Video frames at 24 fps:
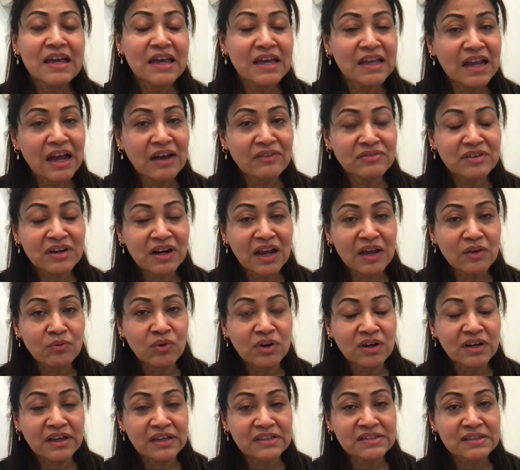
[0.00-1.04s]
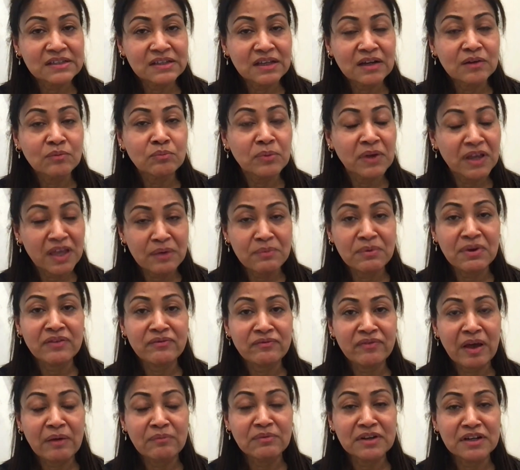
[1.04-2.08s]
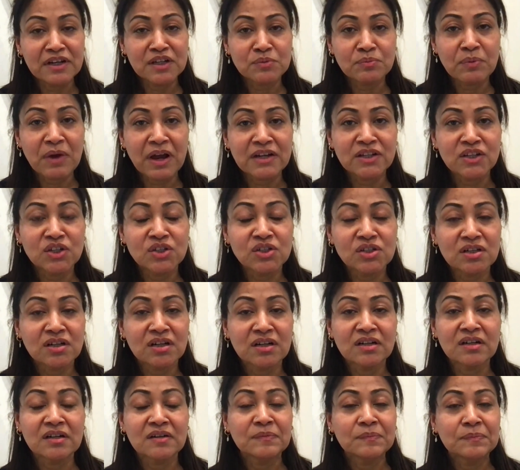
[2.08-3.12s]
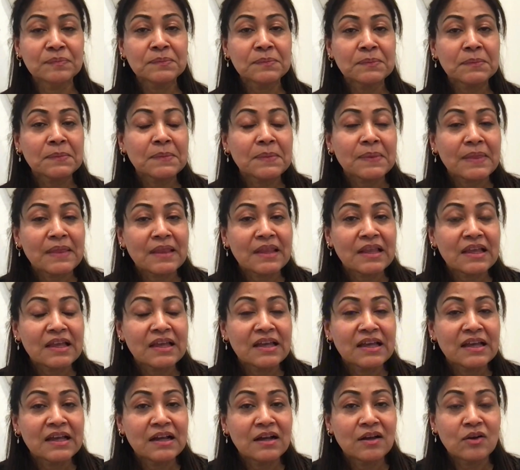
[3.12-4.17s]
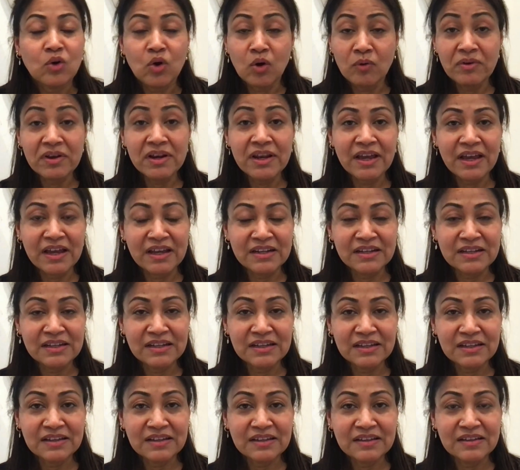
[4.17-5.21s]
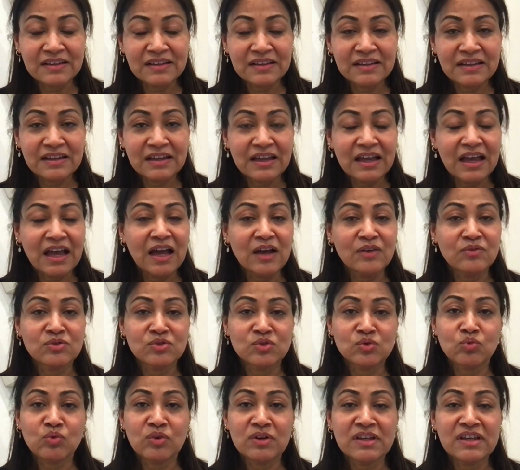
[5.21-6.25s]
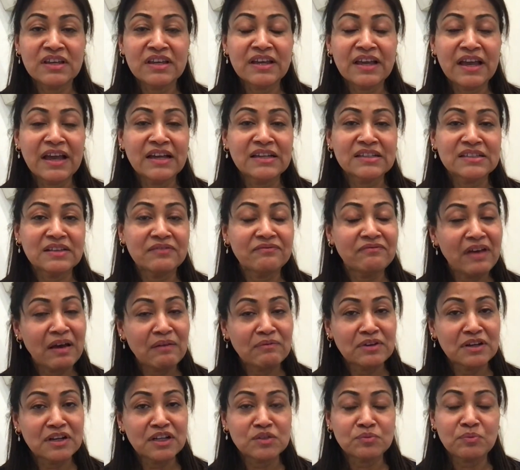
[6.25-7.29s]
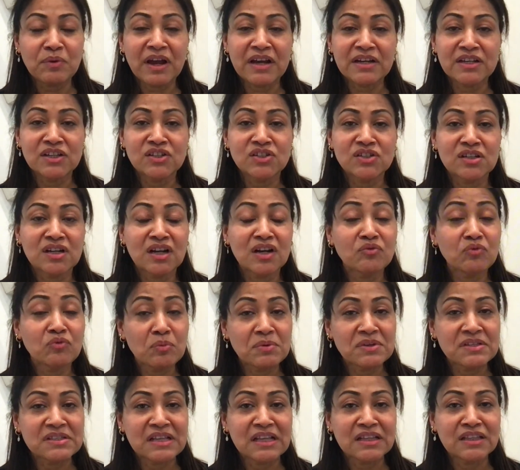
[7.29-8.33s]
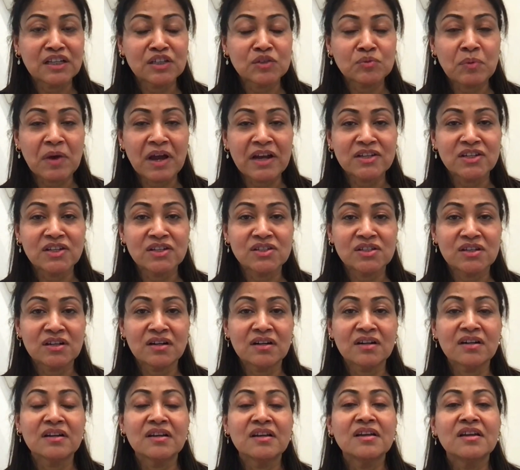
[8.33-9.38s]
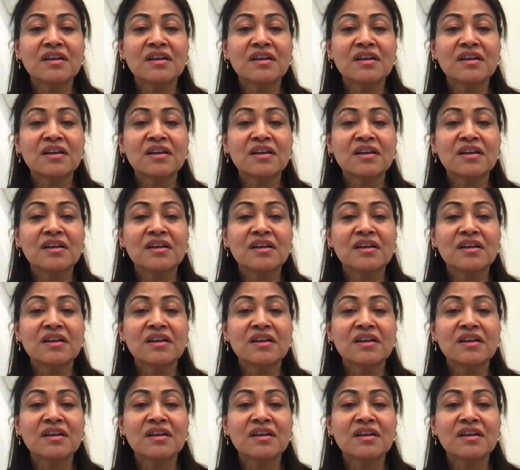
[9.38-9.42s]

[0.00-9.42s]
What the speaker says: And after I became a family nurse practitioner, COVID hit. I was working as a family nurse practitioner, women's health nurse practitioner.